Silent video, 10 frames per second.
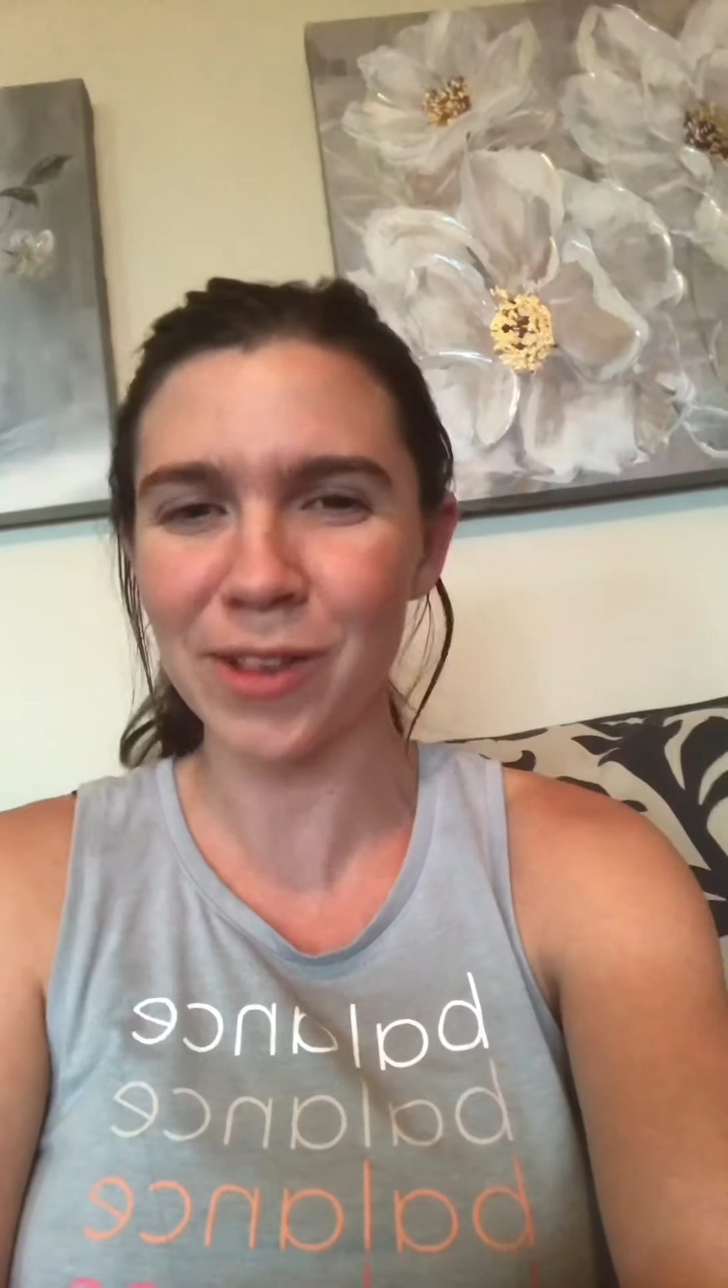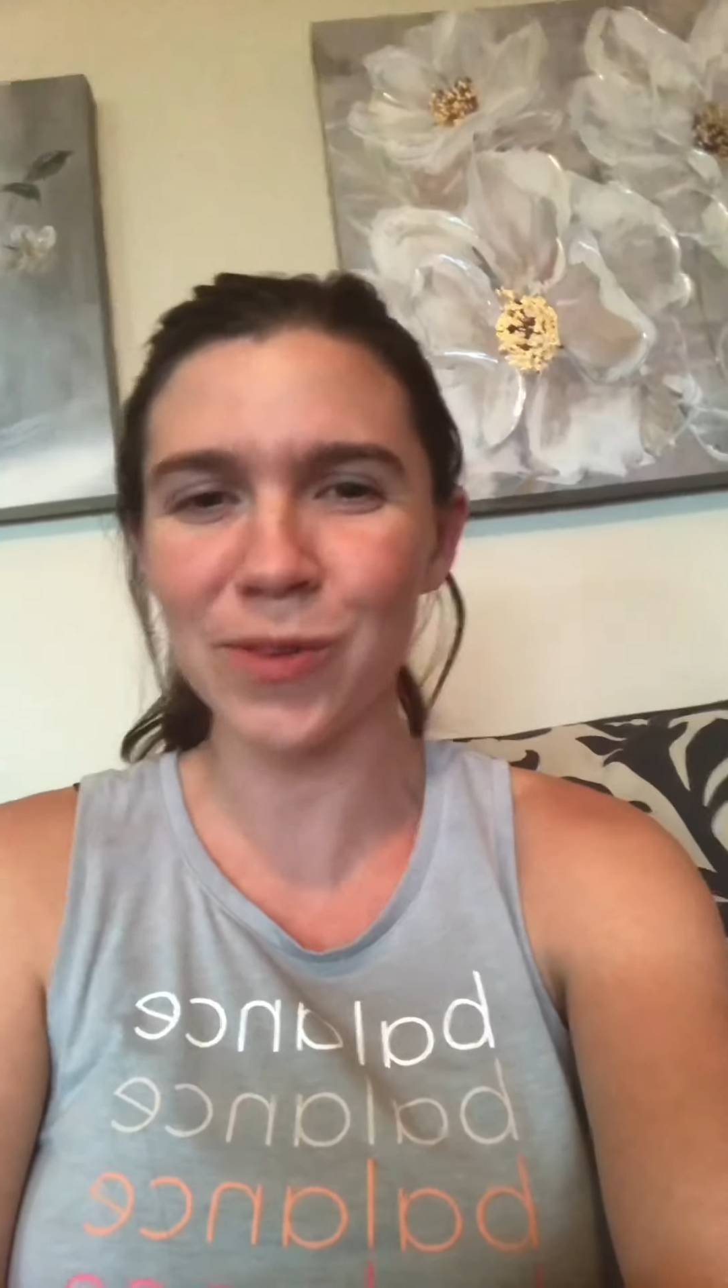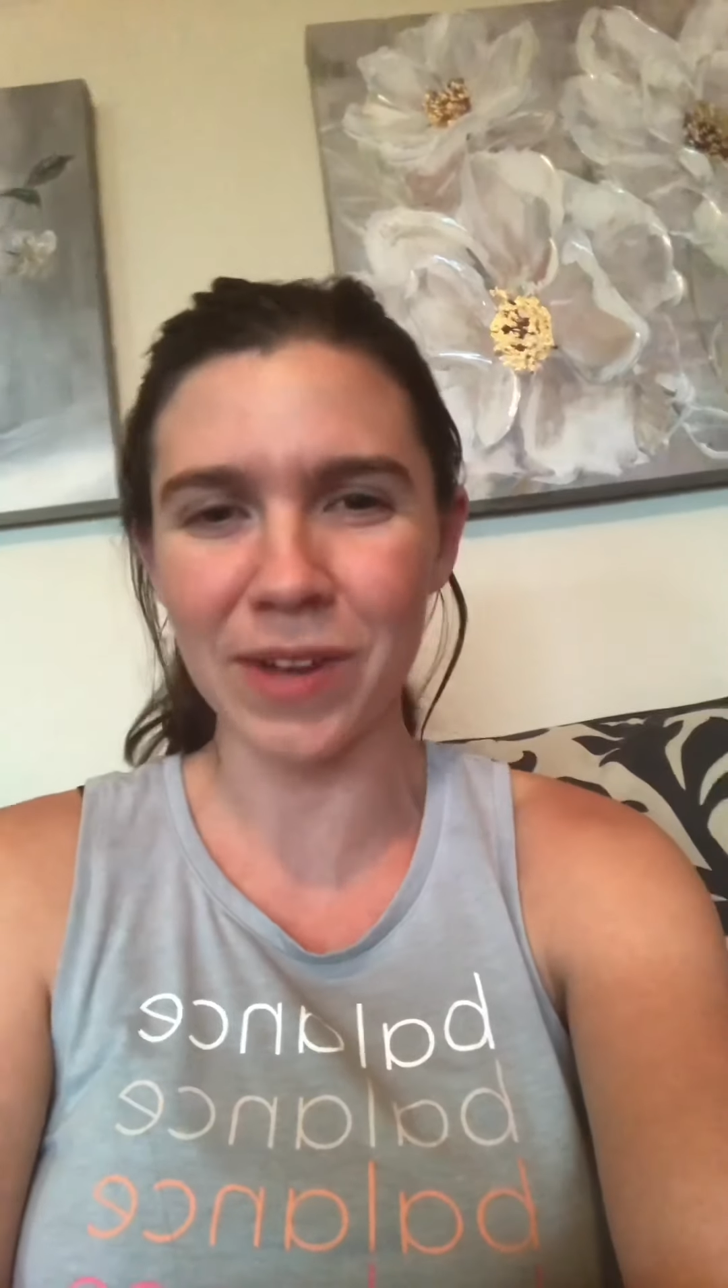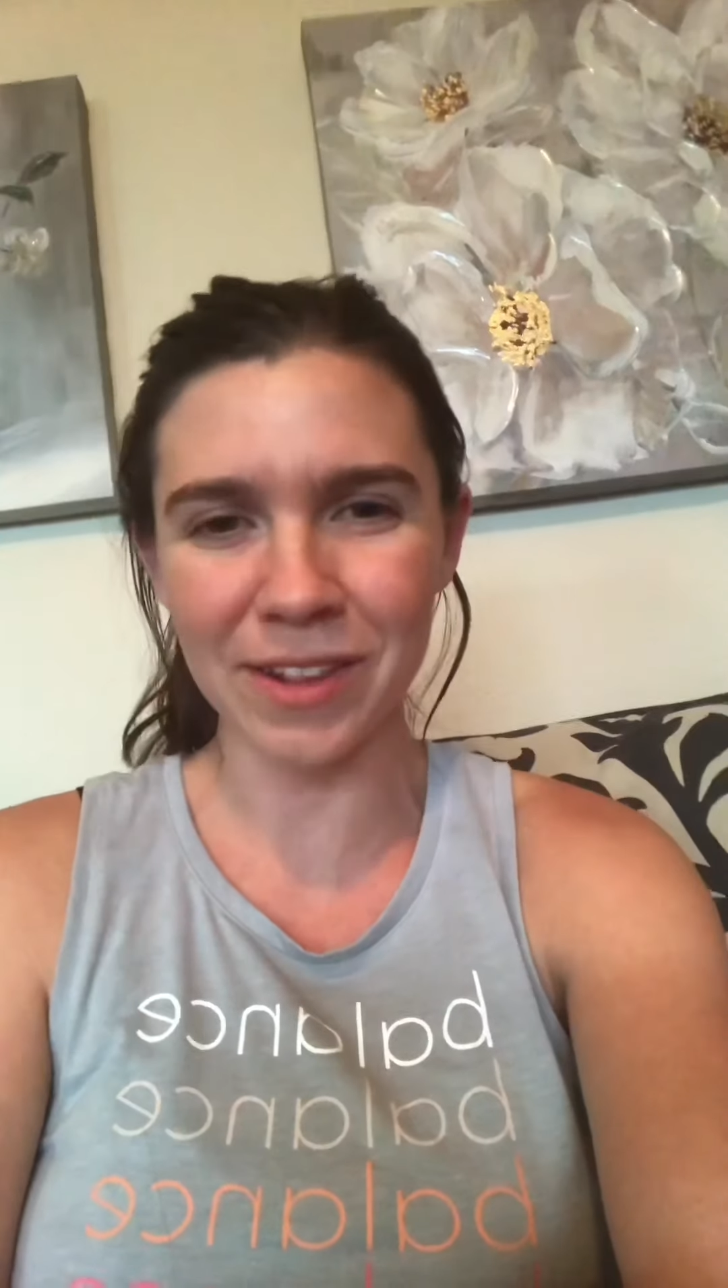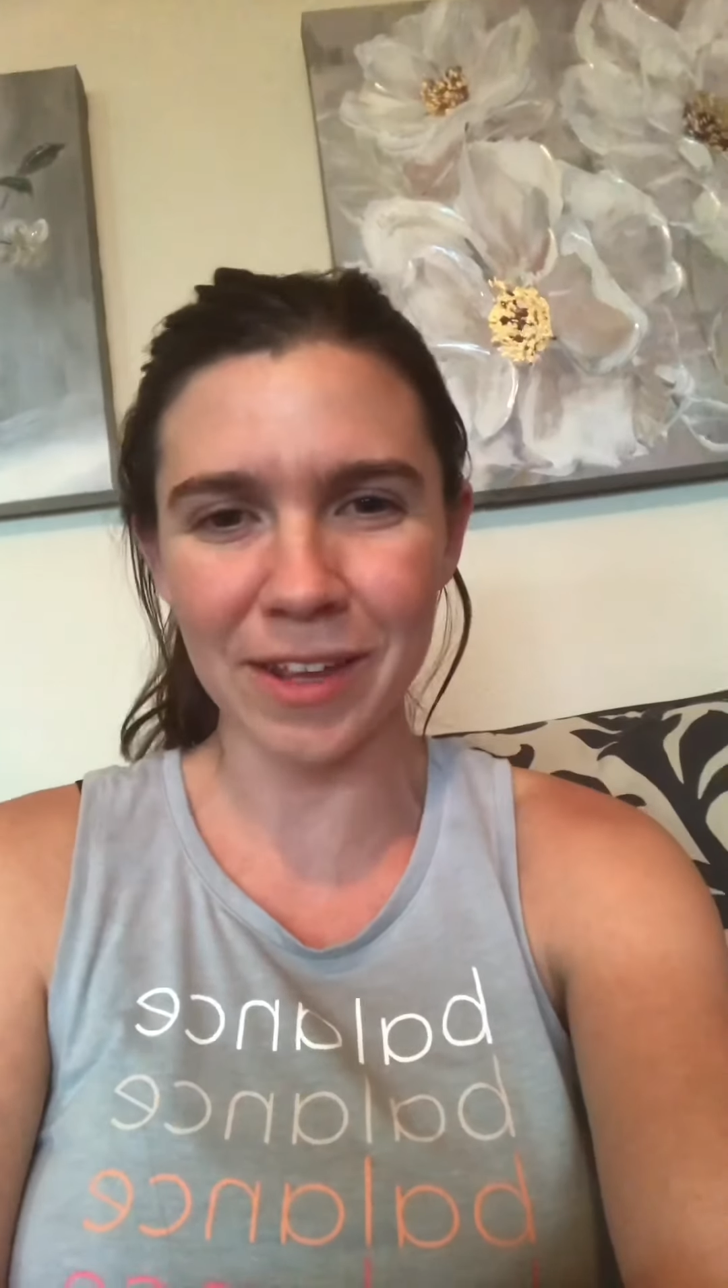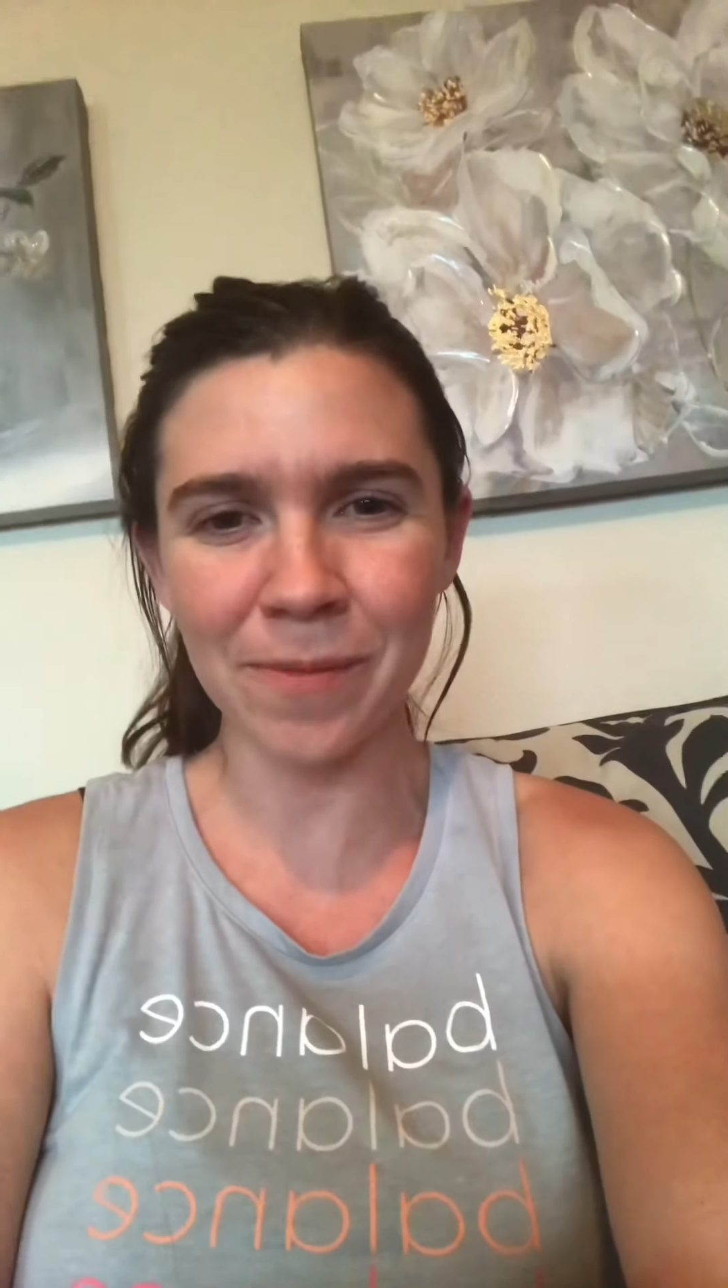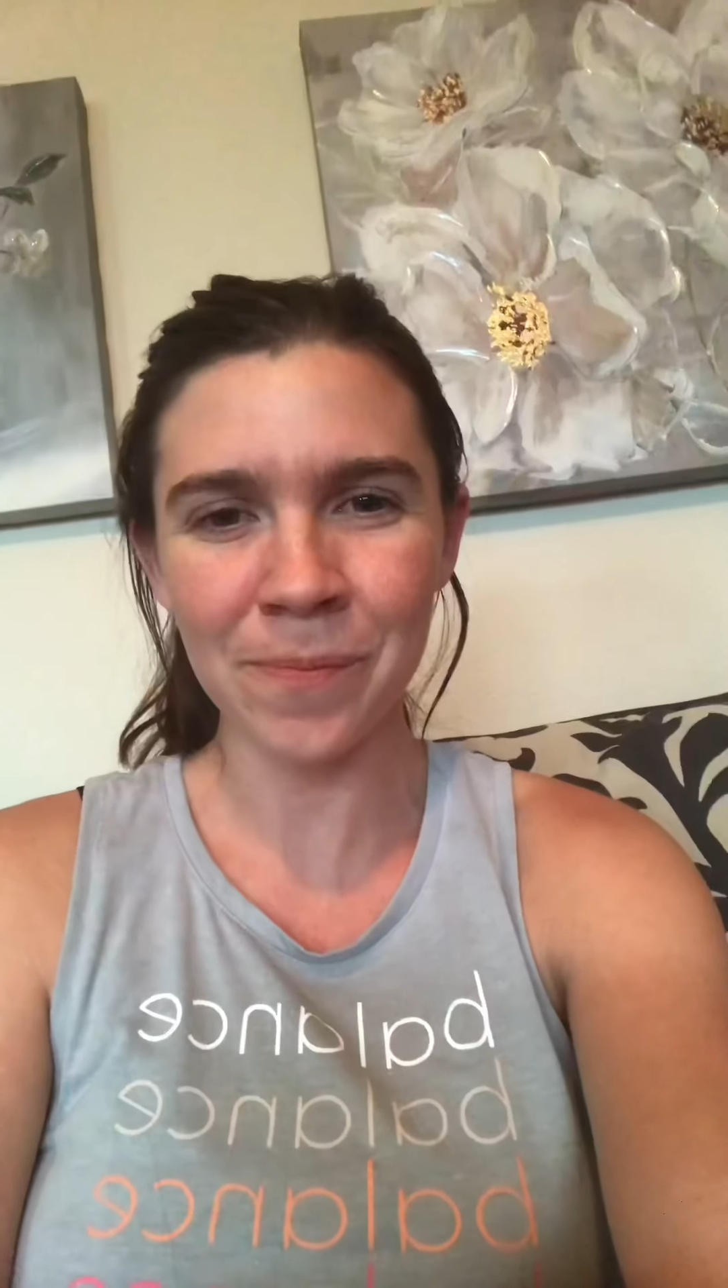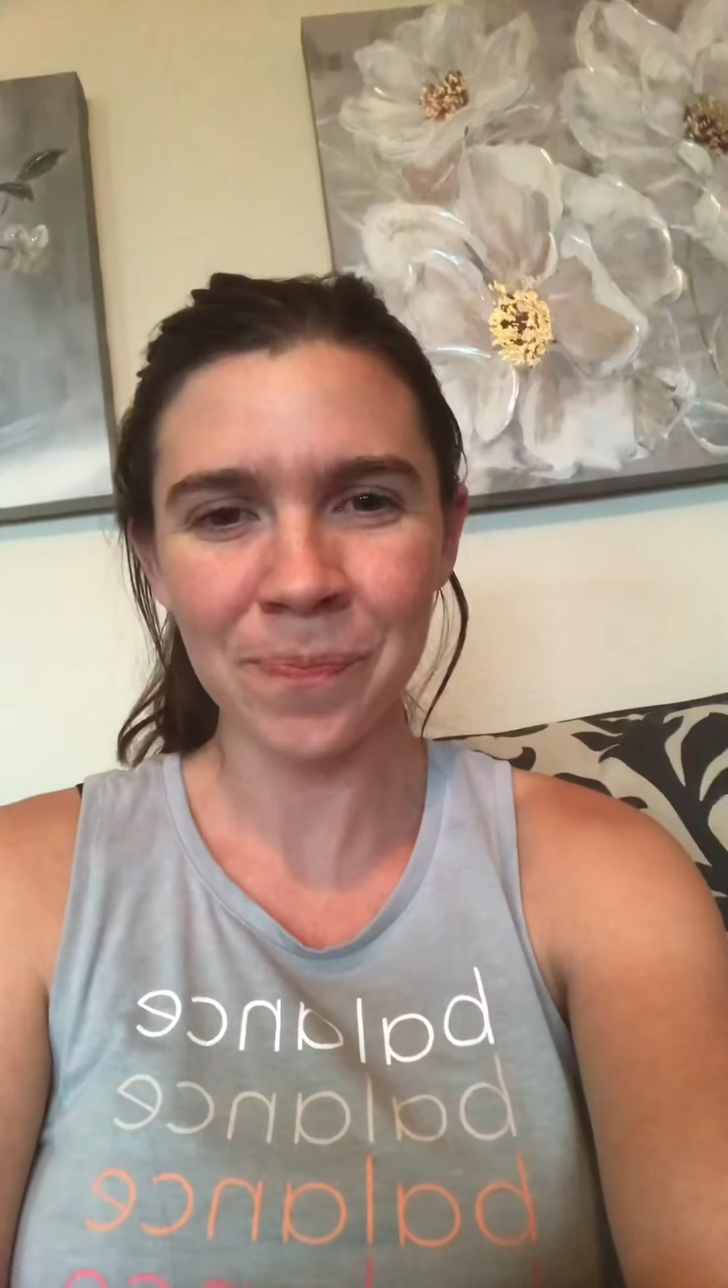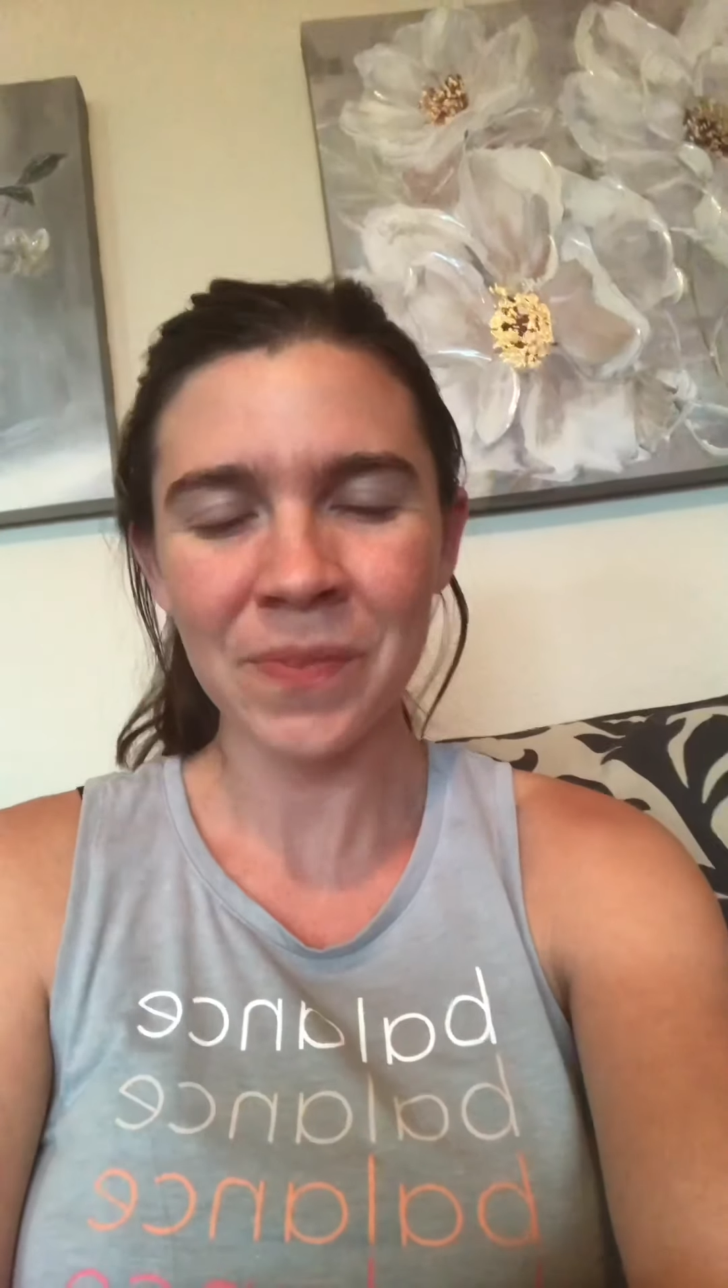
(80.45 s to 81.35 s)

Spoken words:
Swanson